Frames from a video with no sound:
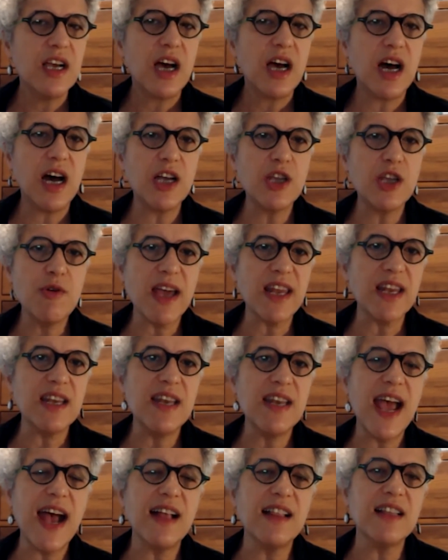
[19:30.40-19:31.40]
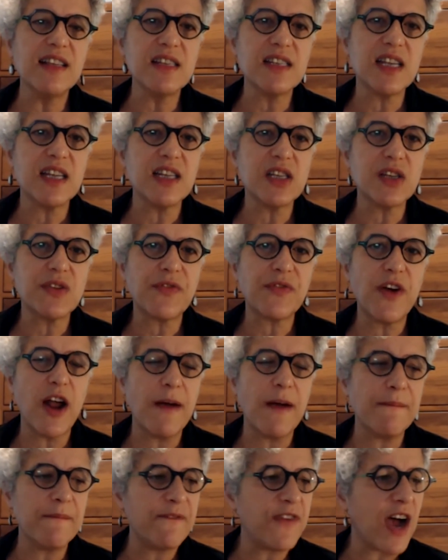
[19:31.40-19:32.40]
Uh, you had analysis
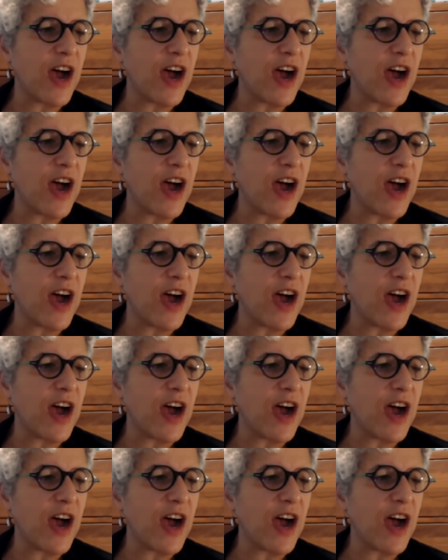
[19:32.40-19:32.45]
from